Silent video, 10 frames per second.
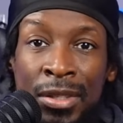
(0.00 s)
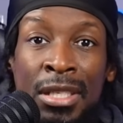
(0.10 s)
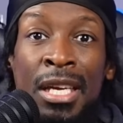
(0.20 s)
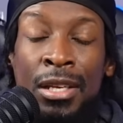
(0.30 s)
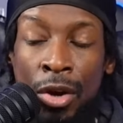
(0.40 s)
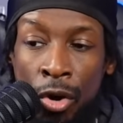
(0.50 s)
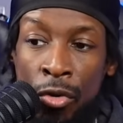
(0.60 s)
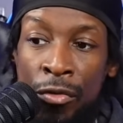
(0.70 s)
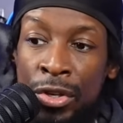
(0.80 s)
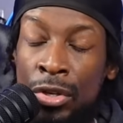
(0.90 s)
get
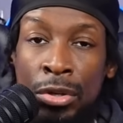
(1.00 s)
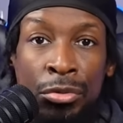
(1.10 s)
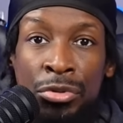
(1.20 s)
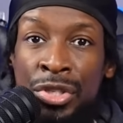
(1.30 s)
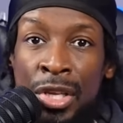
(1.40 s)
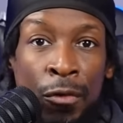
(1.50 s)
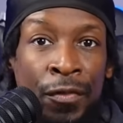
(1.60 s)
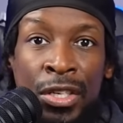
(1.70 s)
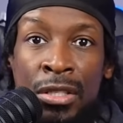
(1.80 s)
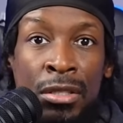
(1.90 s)
over your little
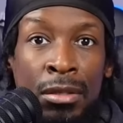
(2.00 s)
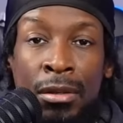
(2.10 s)
selfish